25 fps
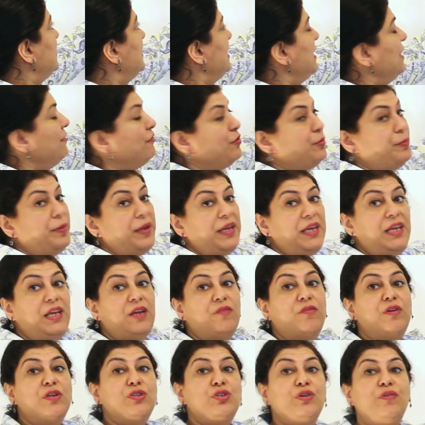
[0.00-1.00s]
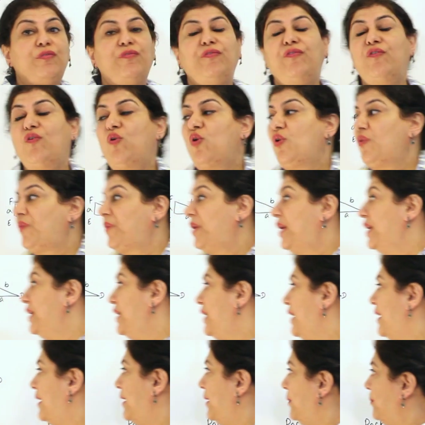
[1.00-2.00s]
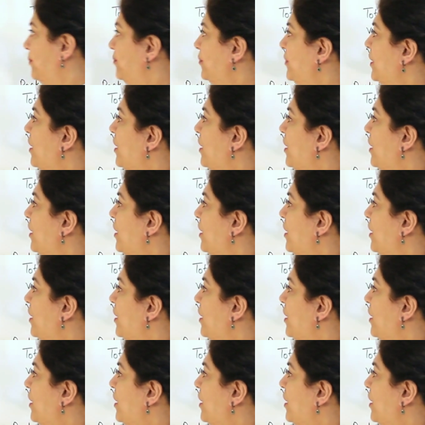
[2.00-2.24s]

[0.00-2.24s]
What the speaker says: C would be equal to 4 radii.